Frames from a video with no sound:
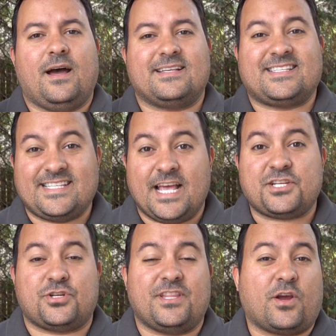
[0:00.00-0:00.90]

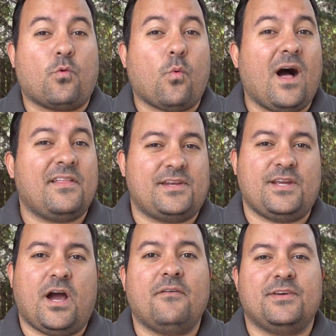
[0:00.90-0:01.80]
session and the
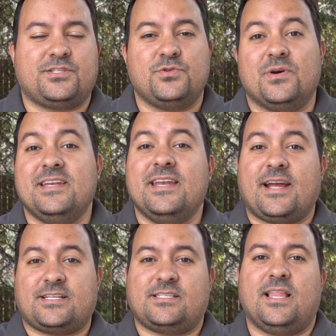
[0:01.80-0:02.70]
quality of it to a
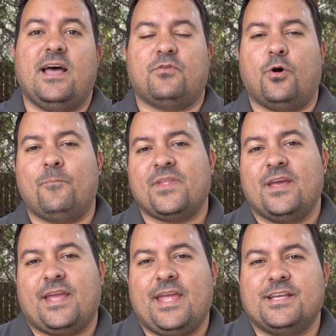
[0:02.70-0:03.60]
next level
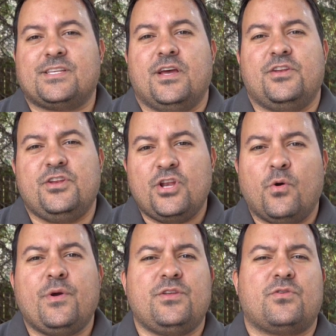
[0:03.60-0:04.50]
is
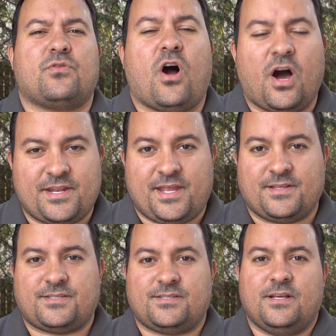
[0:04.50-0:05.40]
knowing your
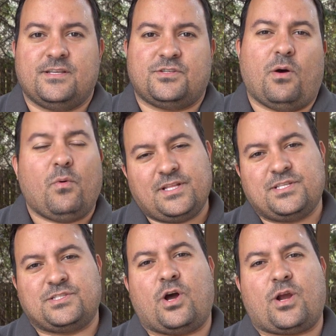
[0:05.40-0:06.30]
audience. So I wanted
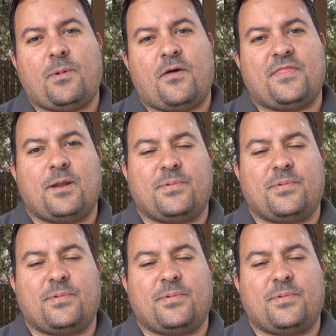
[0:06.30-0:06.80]
to talk about that